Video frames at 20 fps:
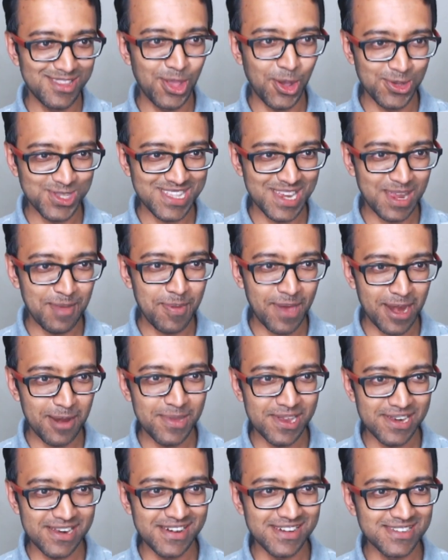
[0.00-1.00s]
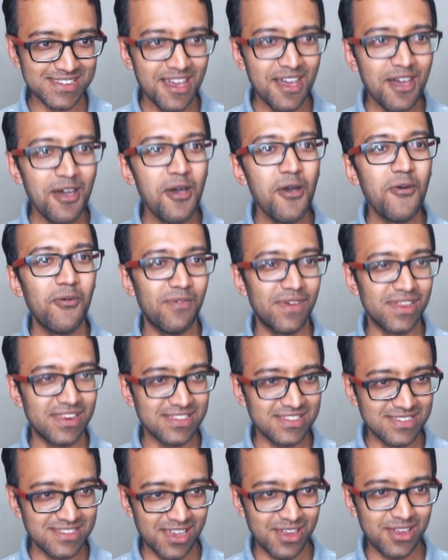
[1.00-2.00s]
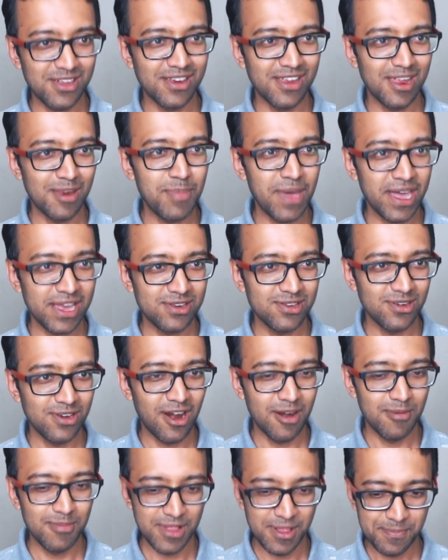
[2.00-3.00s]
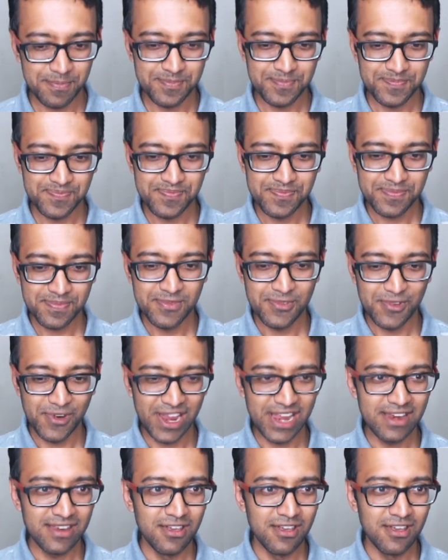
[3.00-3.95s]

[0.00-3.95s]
those three parameters, when does a circuit get back to normal, right?